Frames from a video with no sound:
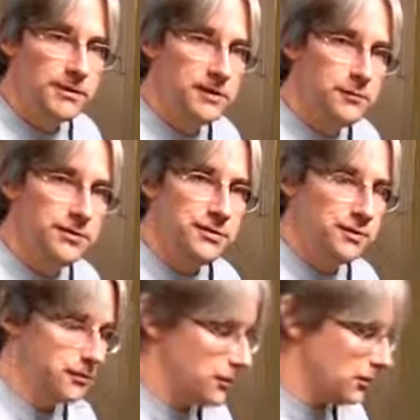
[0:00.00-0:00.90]
attenuation
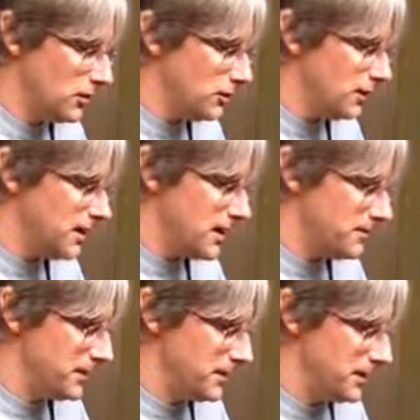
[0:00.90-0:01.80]
control all the way
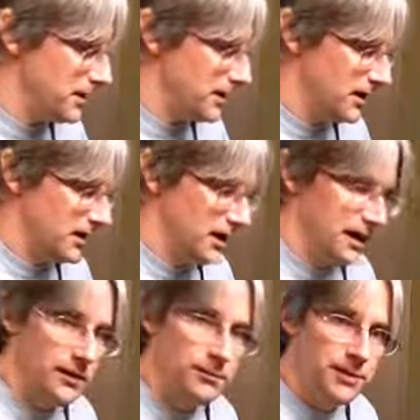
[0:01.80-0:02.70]
up,
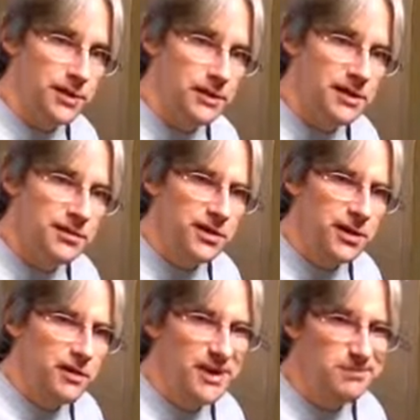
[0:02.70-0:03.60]
and I'll put the lead
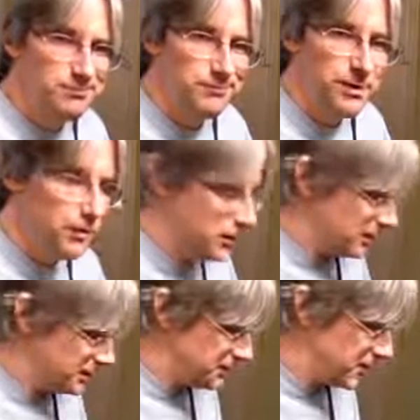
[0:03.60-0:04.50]
channel like 2
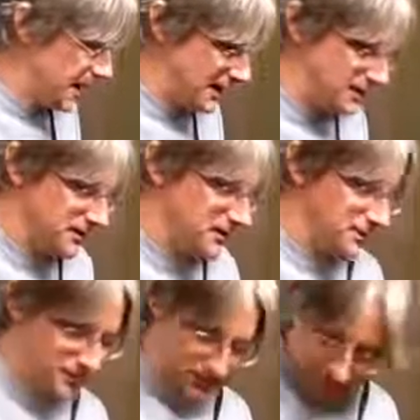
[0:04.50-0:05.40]
clicks back.
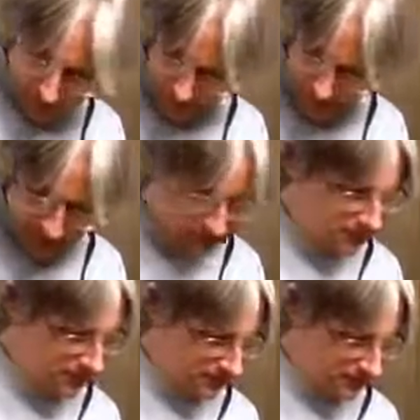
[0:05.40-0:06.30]
So watch what we can
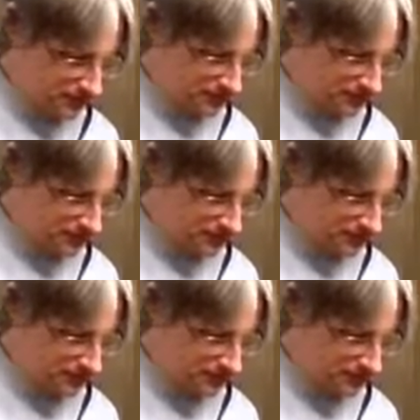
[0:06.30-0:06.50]
do here.